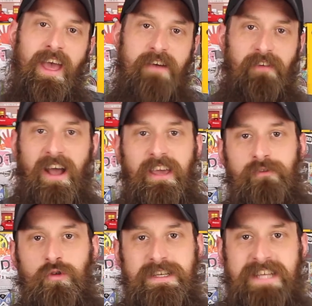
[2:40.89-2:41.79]
If I
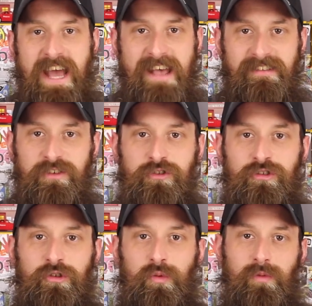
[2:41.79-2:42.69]
give you a task to
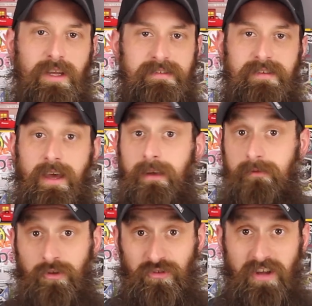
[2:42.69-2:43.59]
do, let's
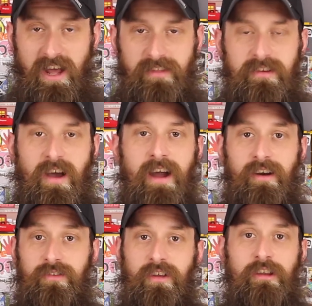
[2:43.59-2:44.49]
say stack the
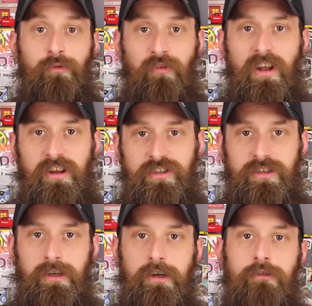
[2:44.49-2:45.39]
tires, and you
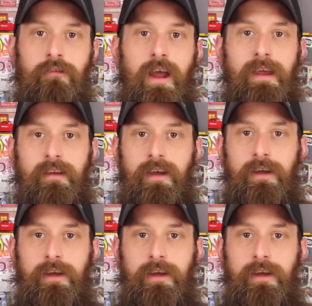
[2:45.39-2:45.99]
finish, great.